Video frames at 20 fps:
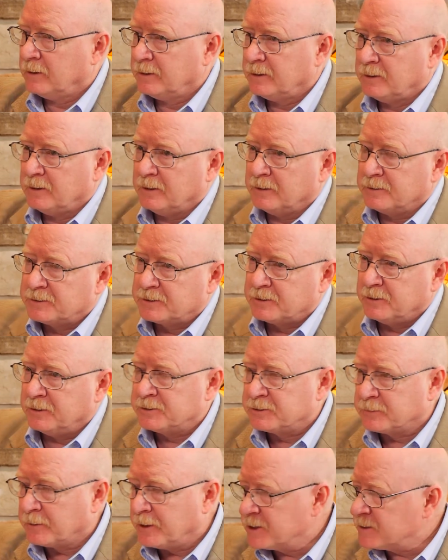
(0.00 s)
it
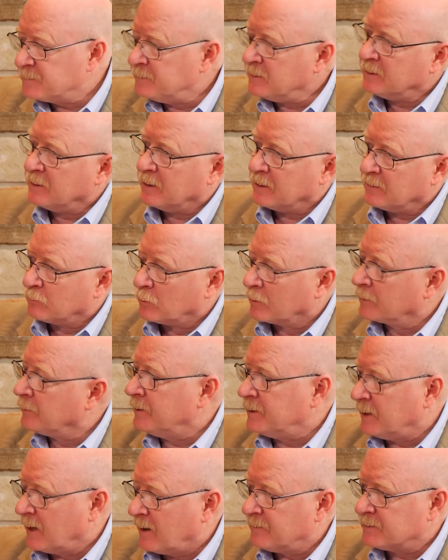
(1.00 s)
strikes me that if we're
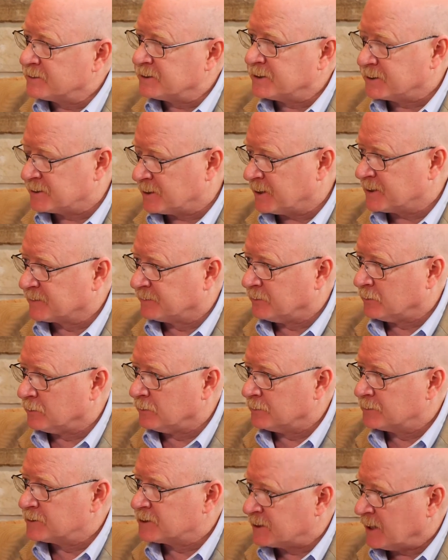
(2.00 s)
going to have a
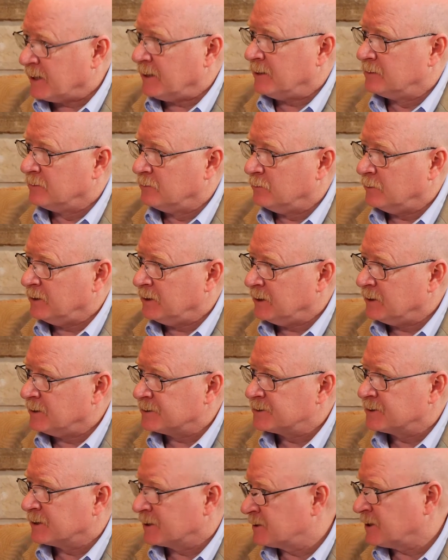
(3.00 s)
successful state, we need a
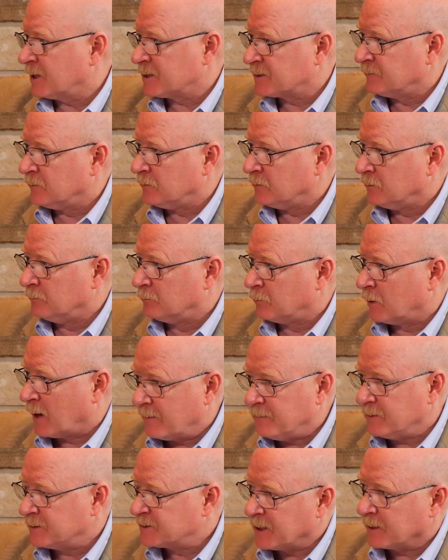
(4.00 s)
successful
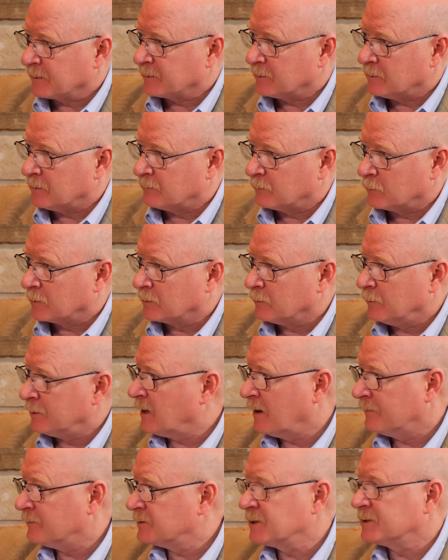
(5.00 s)
private sector. If we're going
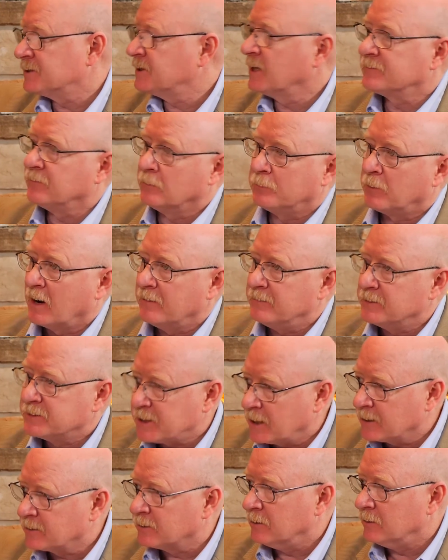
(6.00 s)
to have a successful private
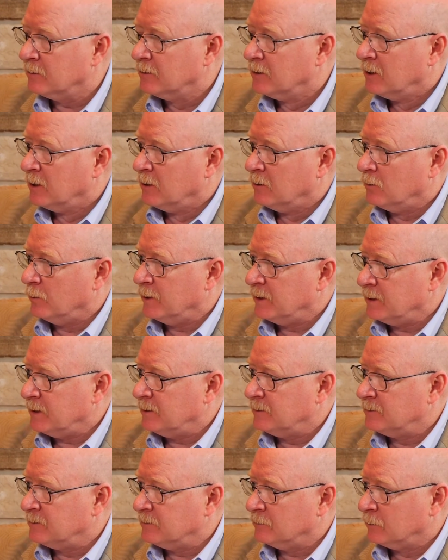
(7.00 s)
sector, we
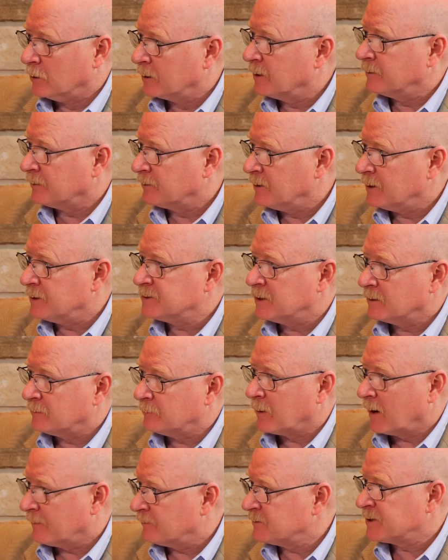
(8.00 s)
need to look at the things that the
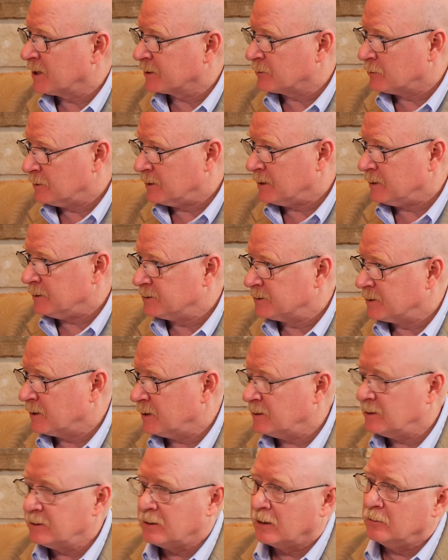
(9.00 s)
private sector needs.
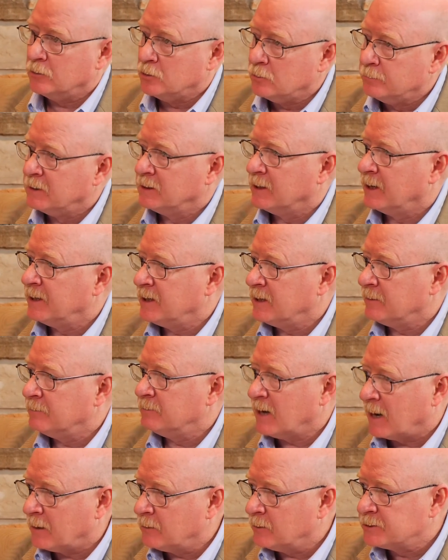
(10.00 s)
And in our new millennium
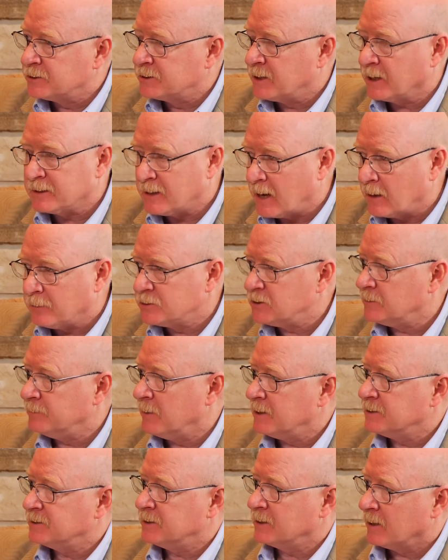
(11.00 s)
knowledge
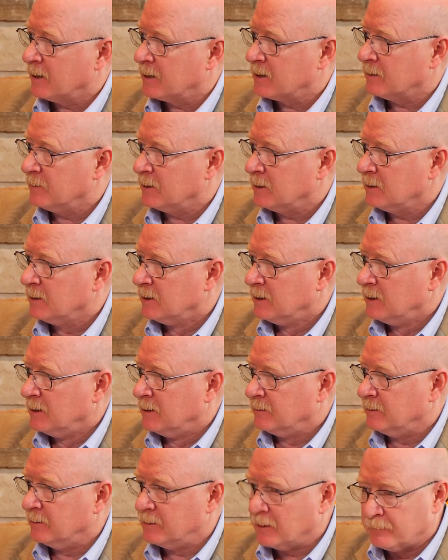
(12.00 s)
technology-based economy,
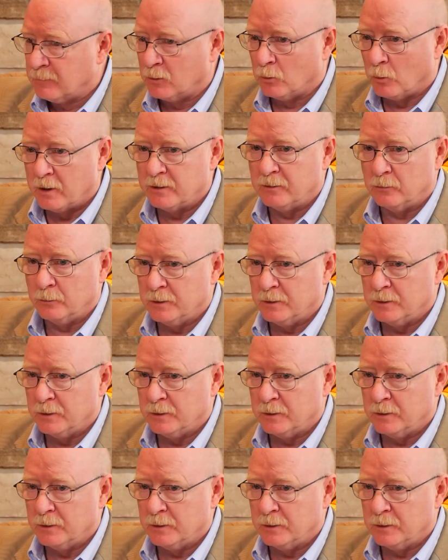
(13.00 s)
the number one